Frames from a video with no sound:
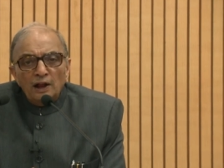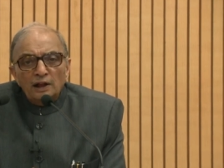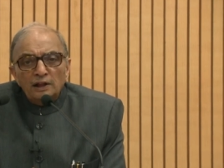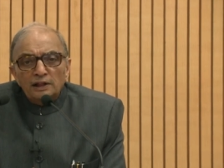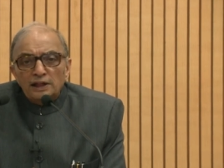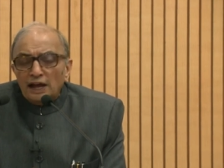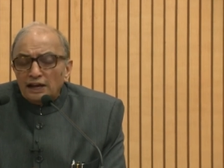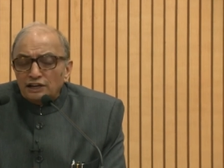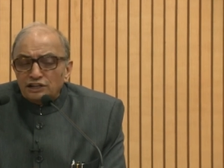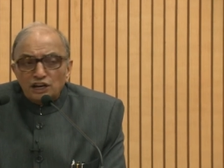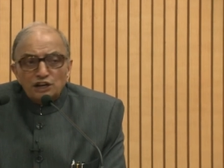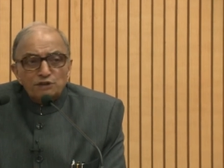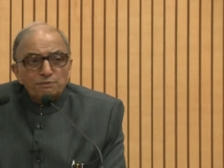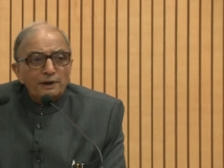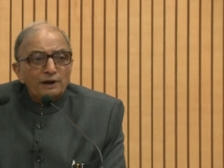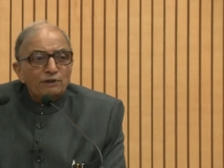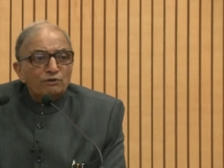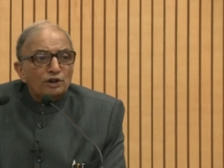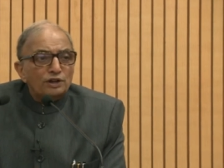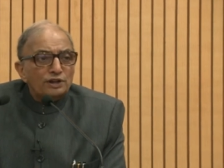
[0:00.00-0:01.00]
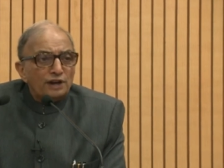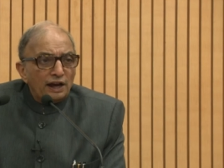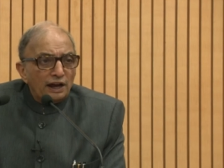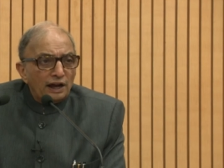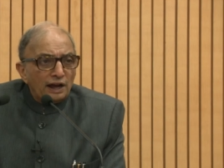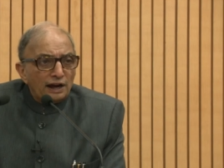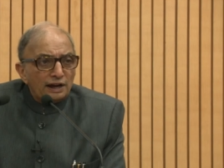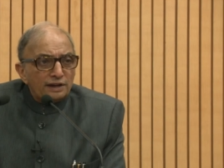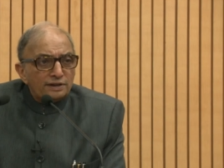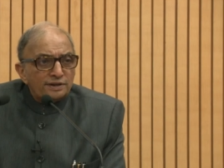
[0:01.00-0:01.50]
The assessment was
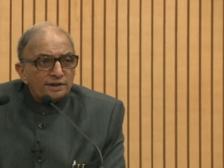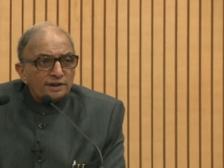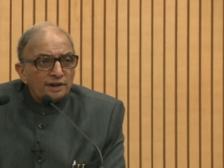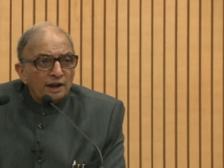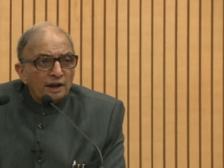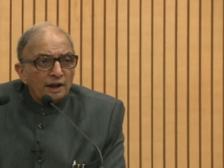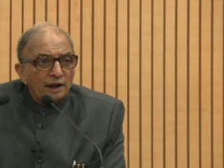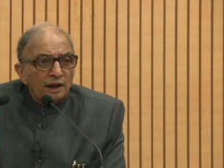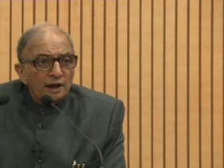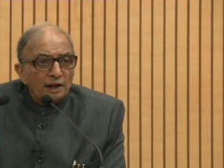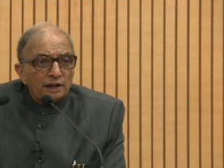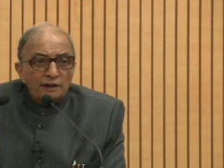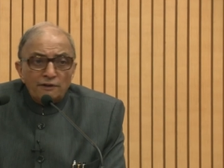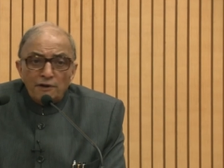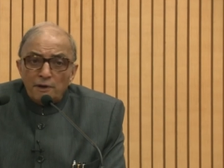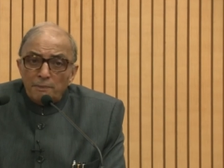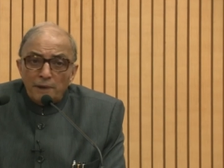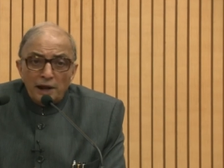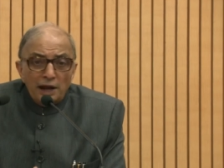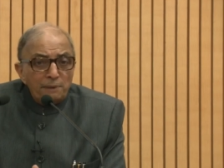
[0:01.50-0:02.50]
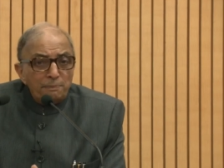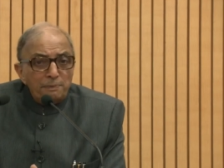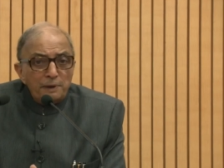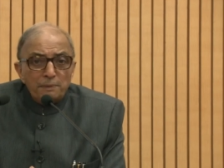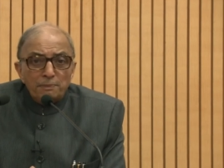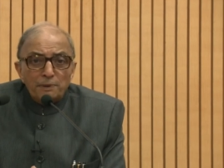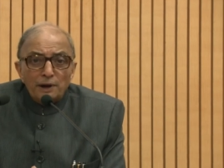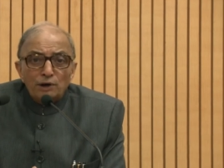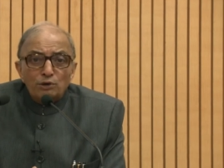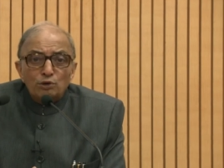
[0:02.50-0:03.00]
rigorous there were many
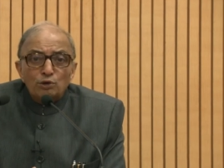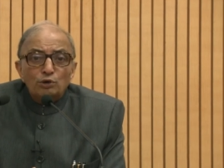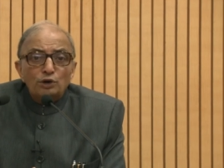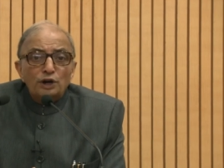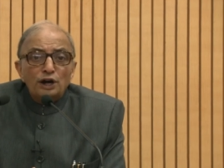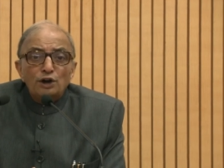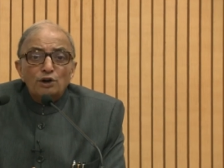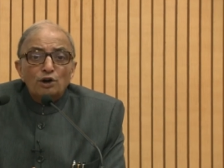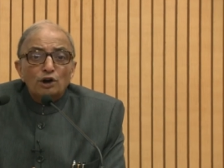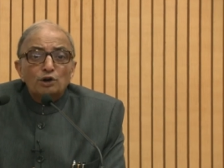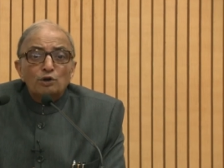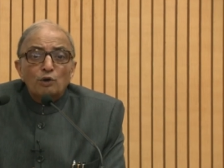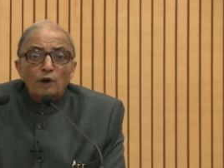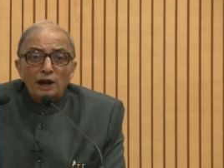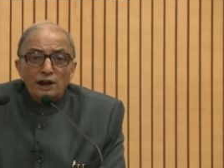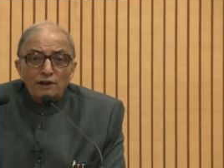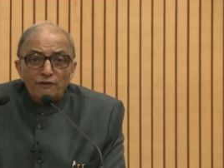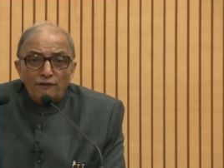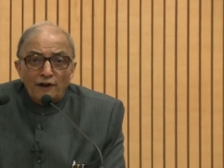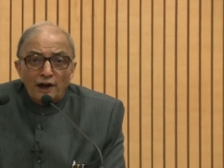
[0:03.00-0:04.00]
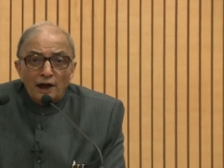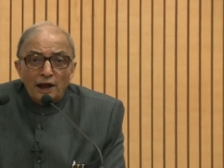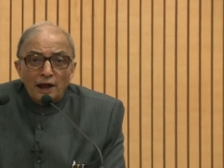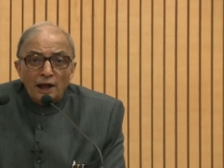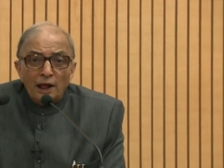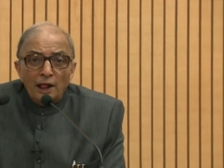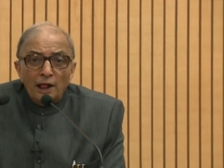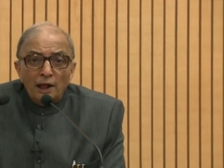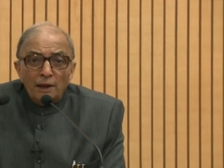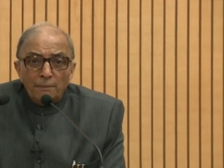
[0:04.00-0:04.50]
people who did not qualify
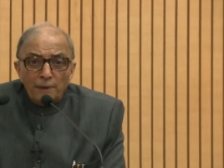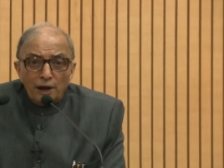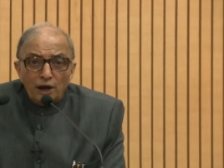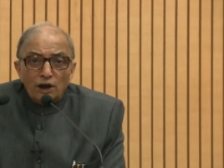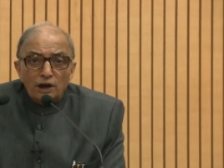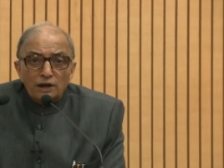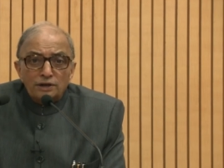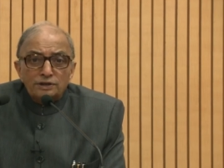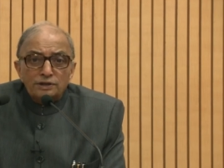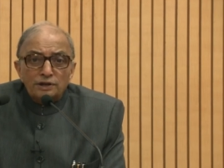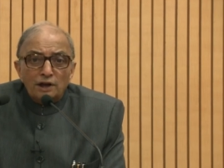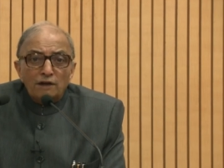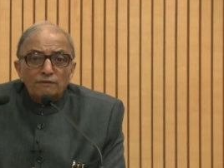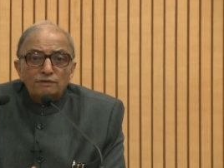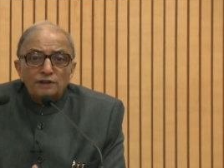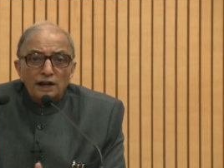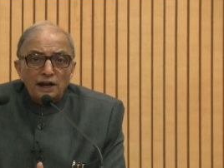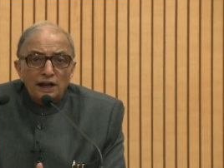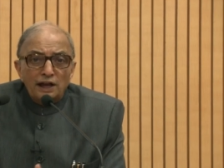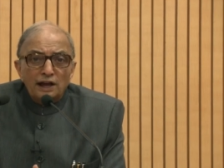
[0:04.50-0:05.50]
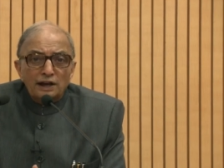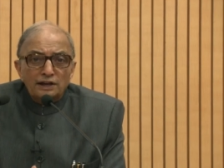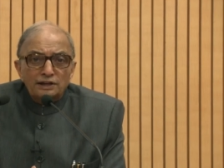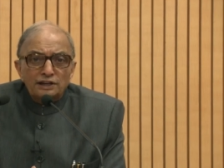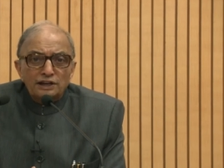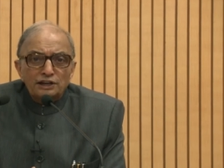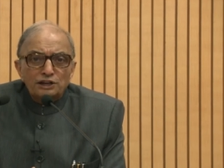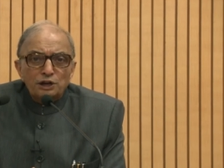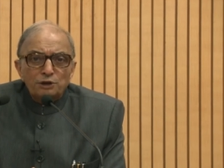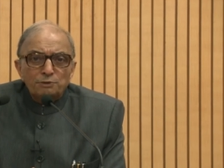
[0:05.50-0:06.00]
because of the
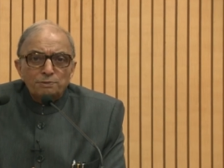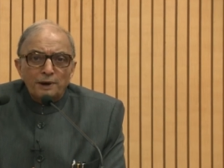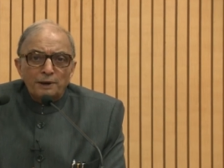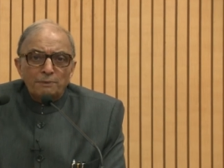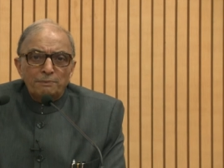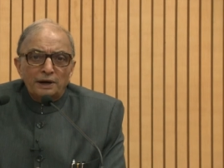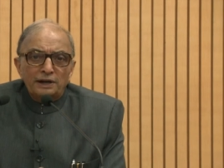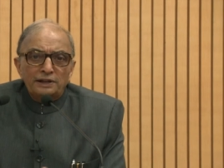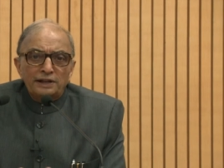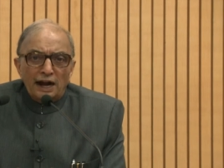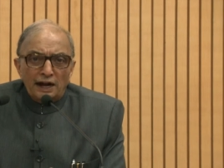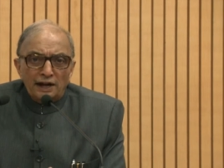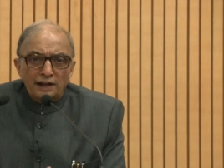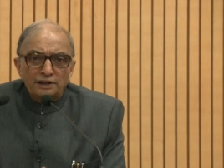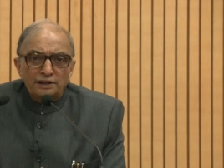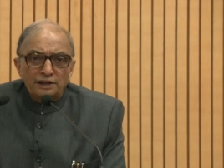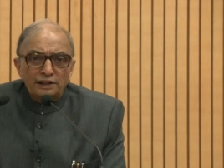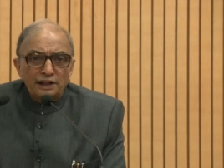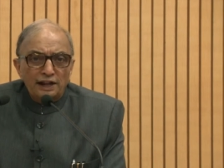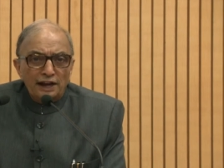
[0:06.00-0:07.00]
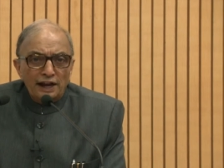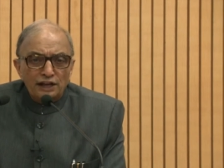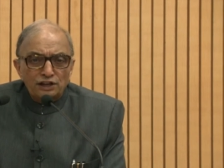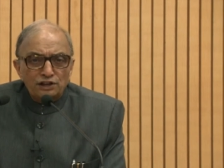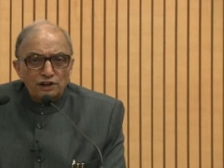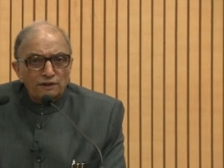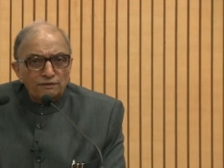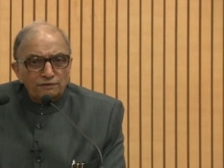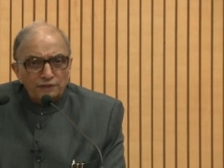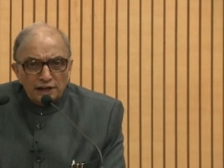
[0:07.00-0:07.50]
rigorous assessment, but that is in the
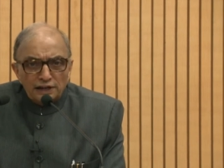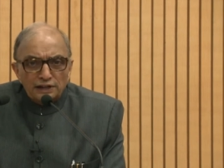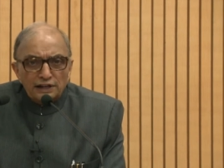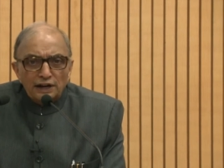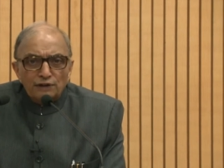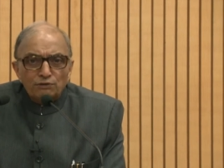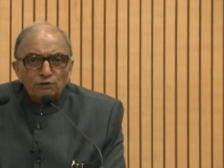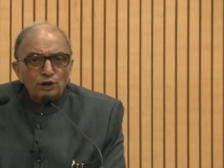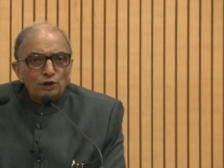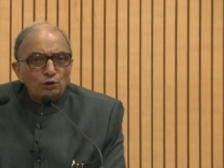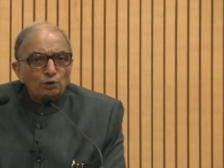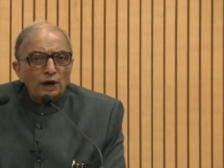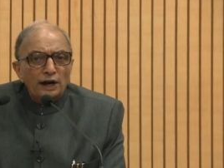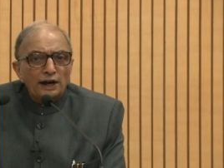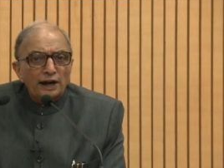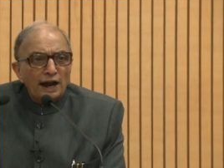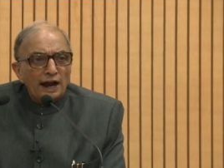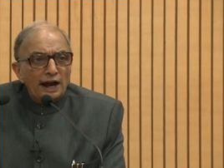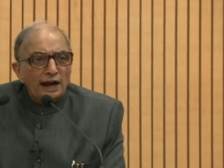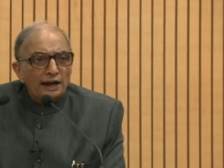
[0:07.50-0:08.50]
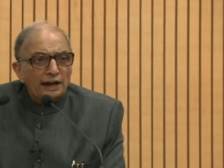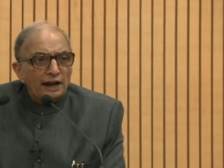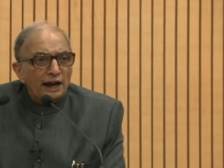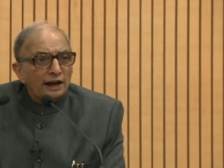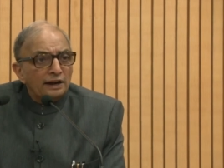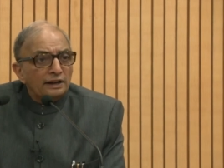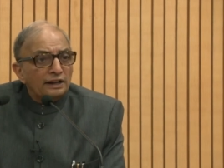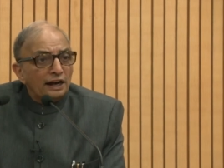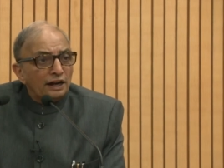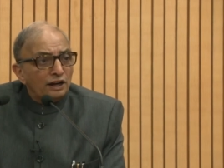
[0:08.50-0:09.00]
nature of things that we do at IIT,
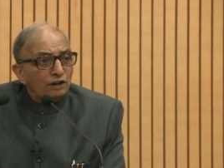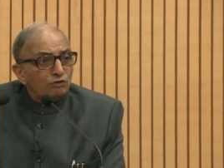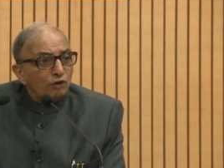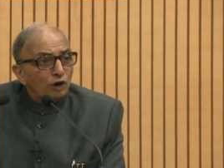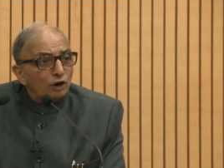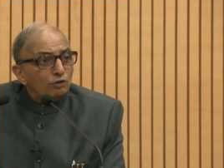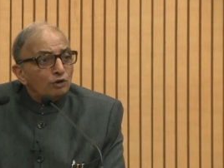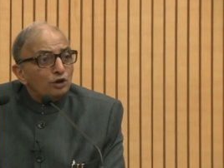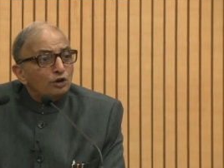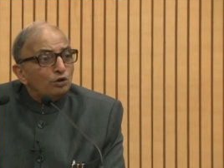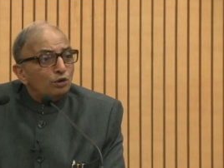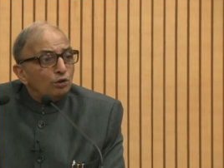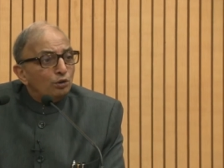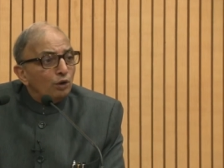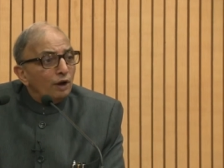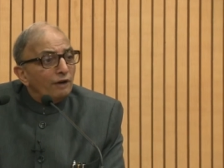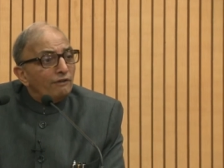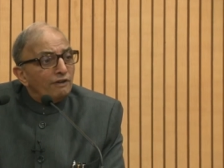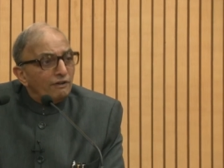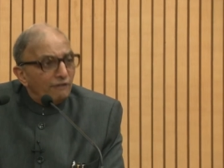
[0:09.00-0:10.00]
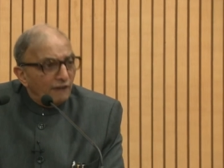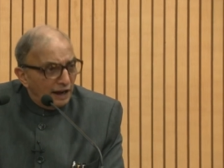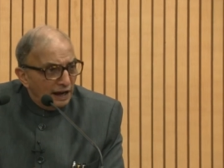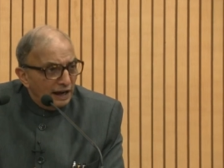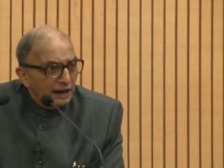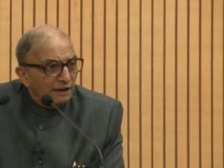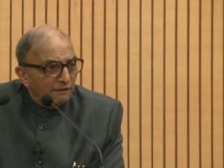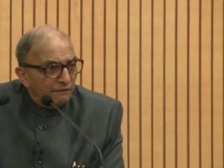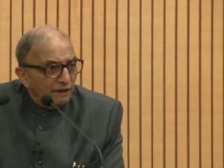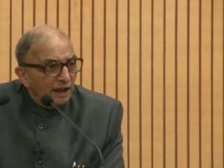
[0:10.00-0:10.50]
and that is what we should do everywhere
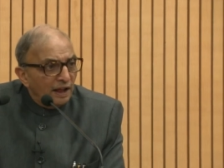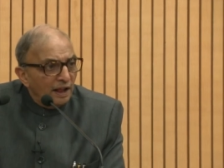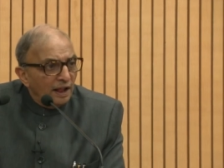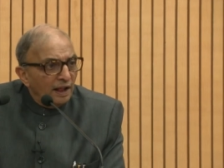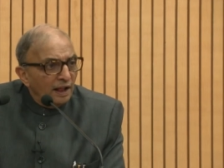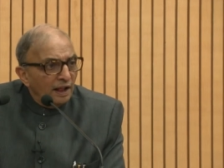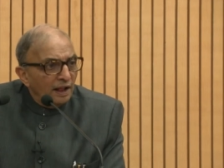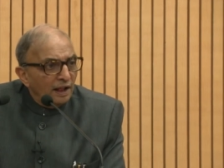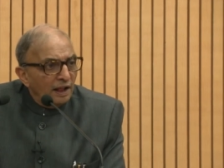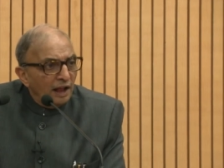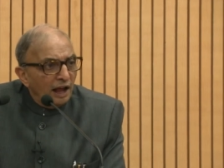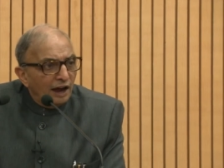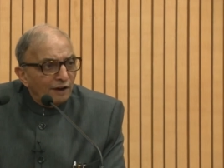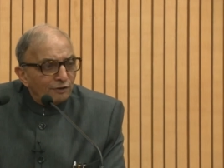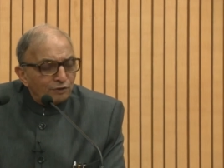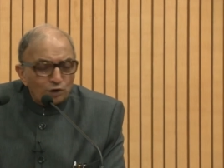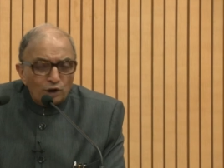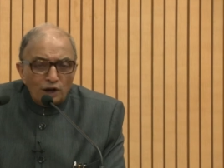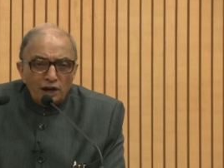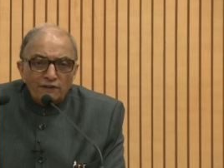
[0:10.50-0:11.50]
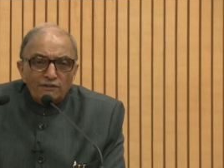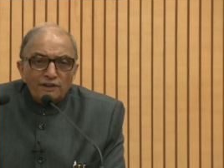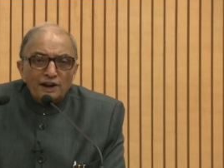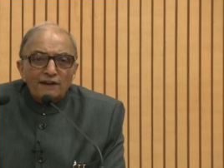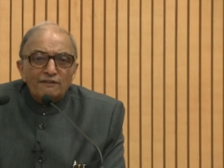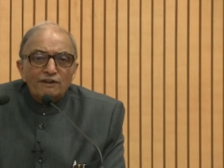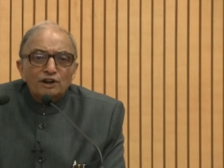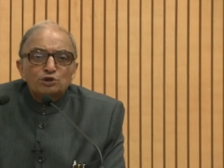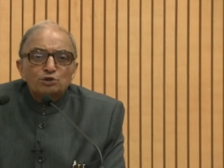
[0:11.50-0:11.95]
anyway. After all, even our